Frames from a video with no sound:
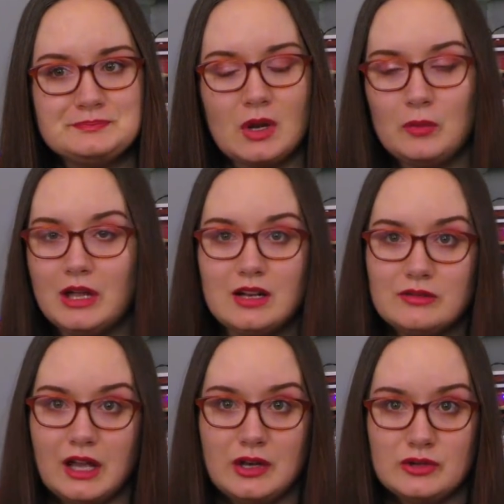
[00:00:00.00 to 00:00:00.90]
We gotta
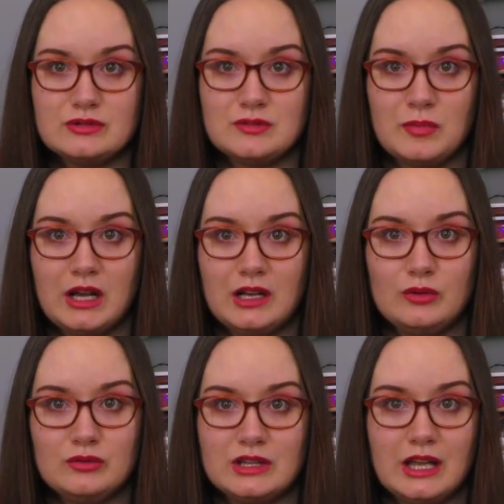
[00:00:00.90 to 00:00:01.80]
find you somebody
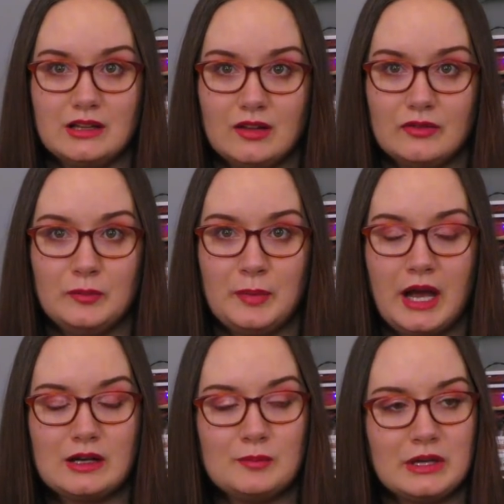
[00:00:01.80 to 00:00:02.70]
who can love you
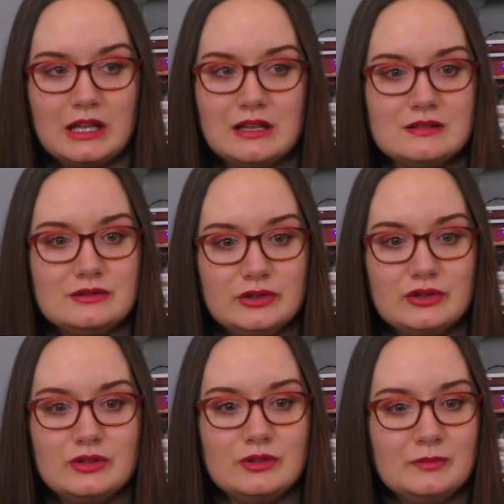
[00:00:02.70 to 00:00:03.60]
back because
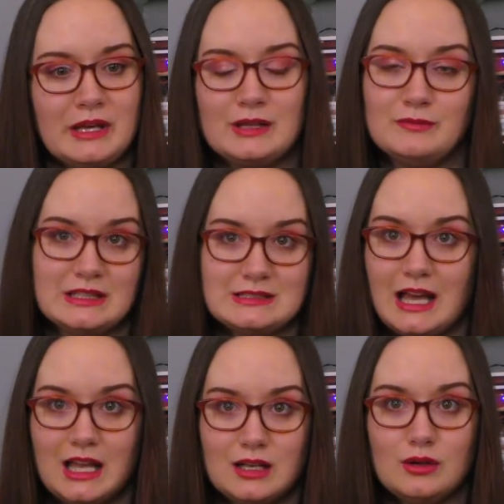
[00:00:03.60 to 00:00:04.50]
you're making me
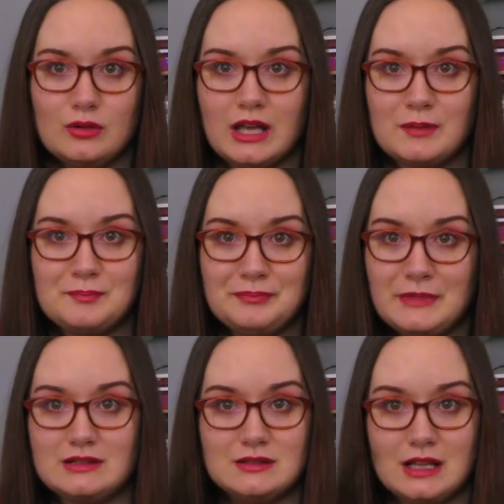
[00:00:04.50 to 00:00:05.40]
sad, okay?
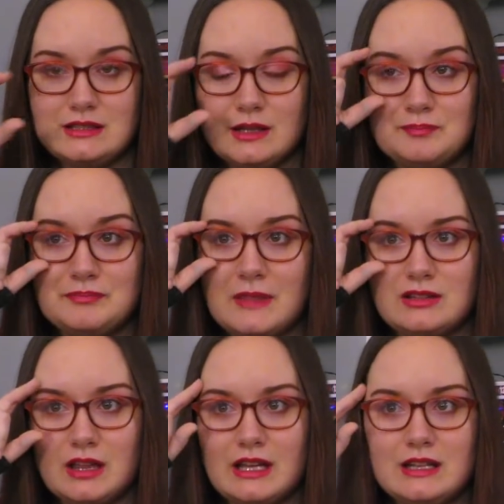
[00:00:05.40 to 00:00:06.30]
That, that's it. That's
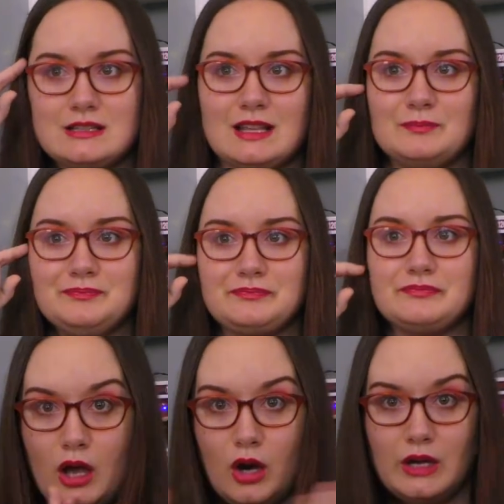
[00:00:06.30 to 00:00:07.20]
all I gotta say.
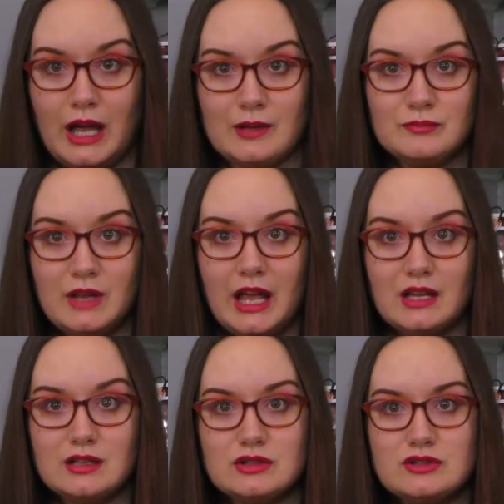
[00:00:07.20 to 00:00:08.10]
Okay,
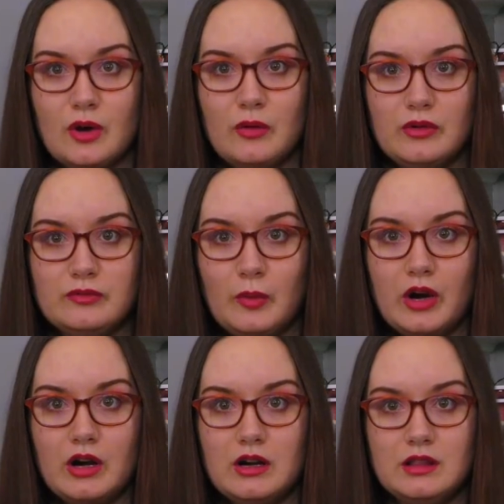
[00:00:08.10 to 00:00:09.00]
and so
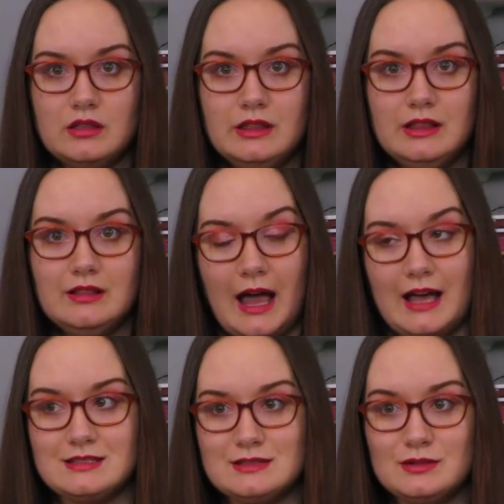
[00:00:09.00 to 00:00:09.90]
for the
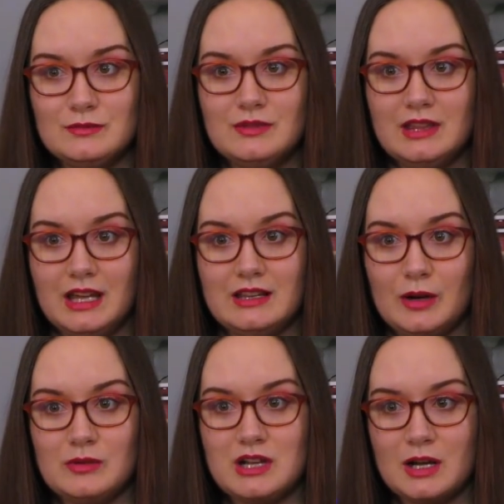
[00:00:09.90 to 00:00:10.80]
last thing that
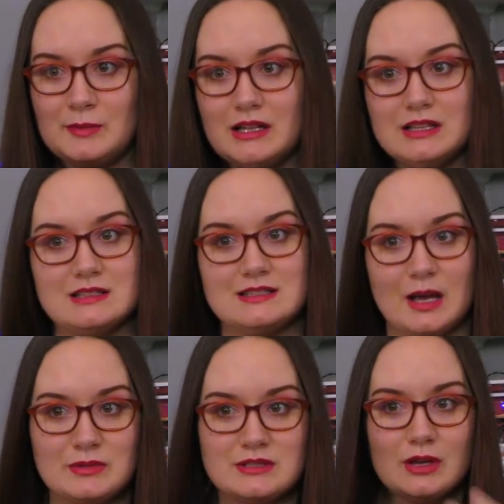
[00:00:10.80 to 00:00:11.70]
I want to talk about in this
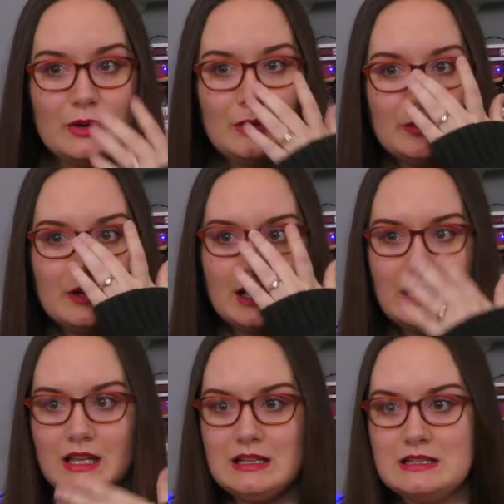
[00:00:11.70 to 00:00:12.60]
episode
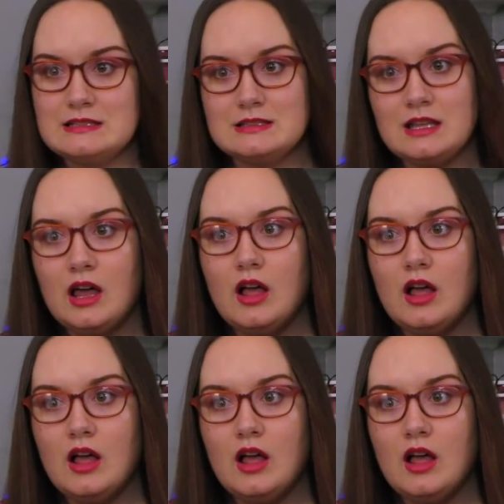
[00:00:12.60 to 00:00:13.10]
is